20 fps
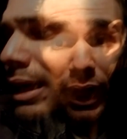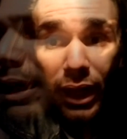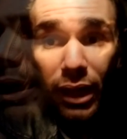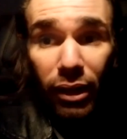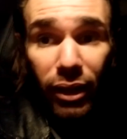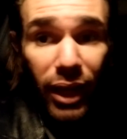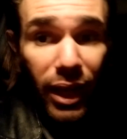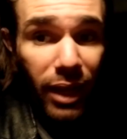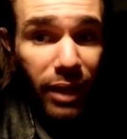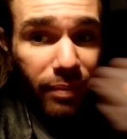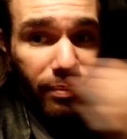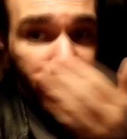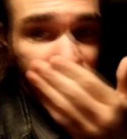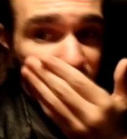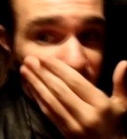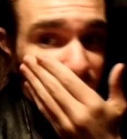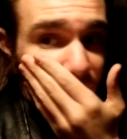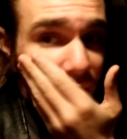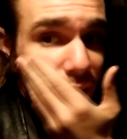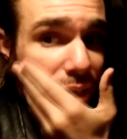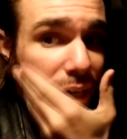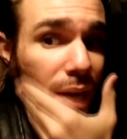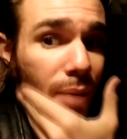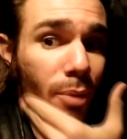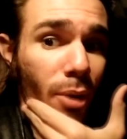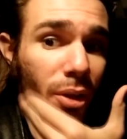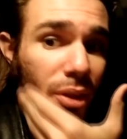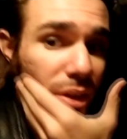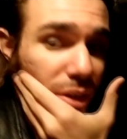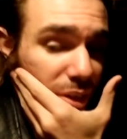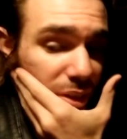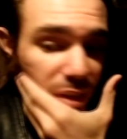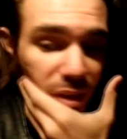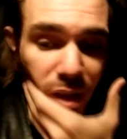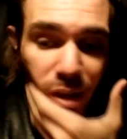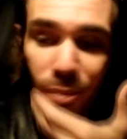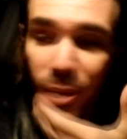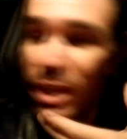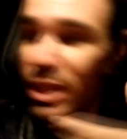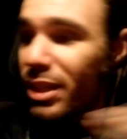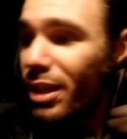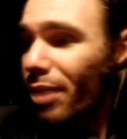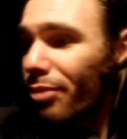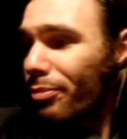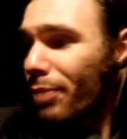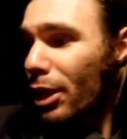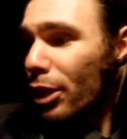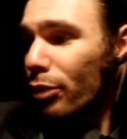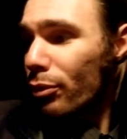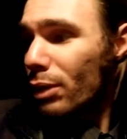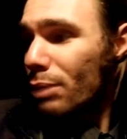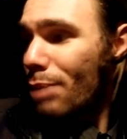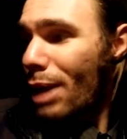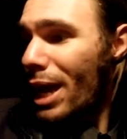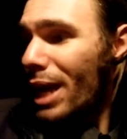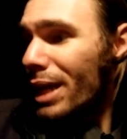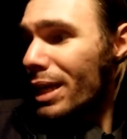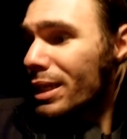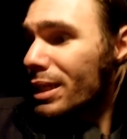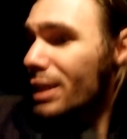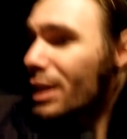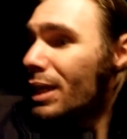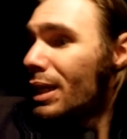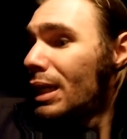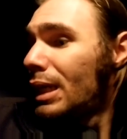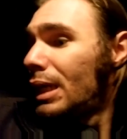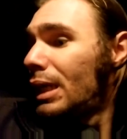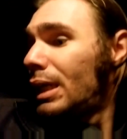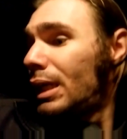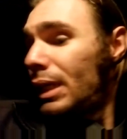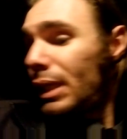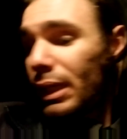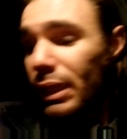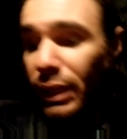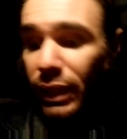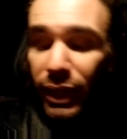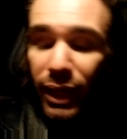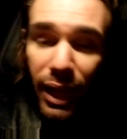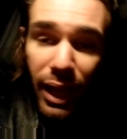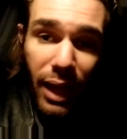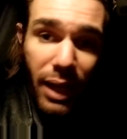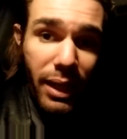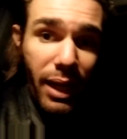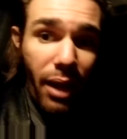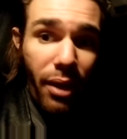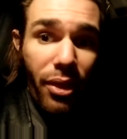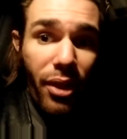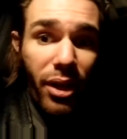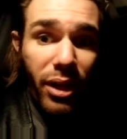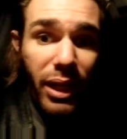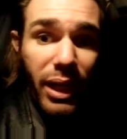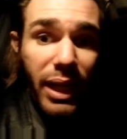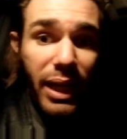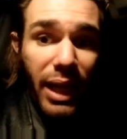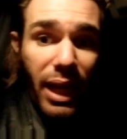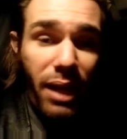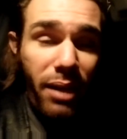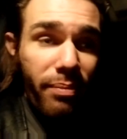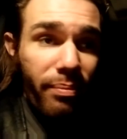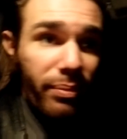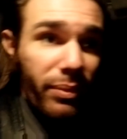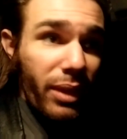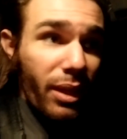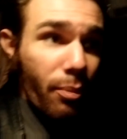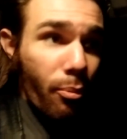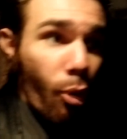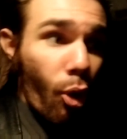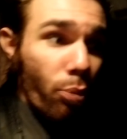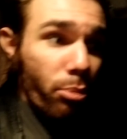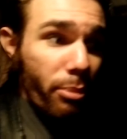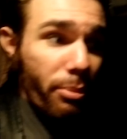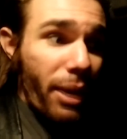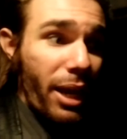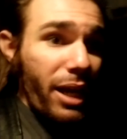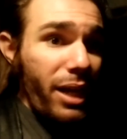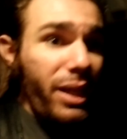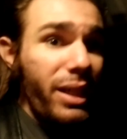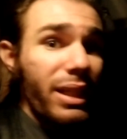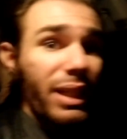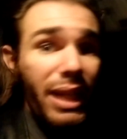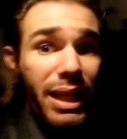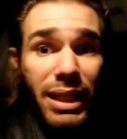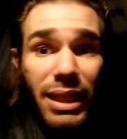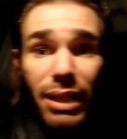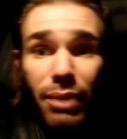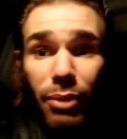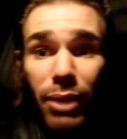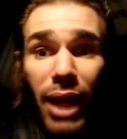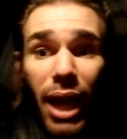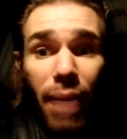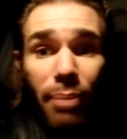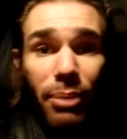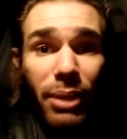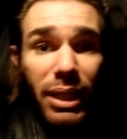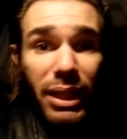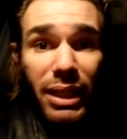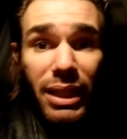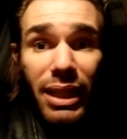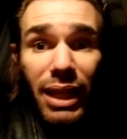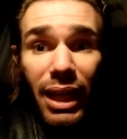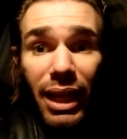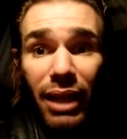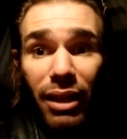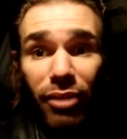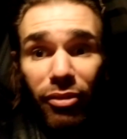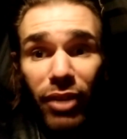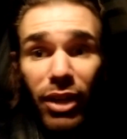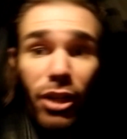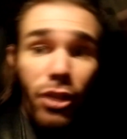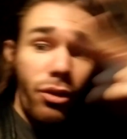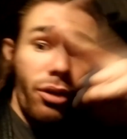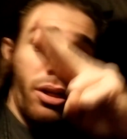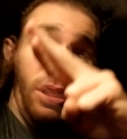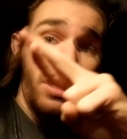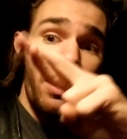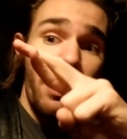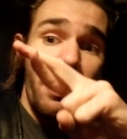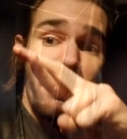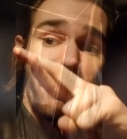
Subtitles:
Okay, I'm gonna grab all my stuff, my 3 bags. I'm gonna head down there again, more prepared, and let's see what happens. Fingers crossed.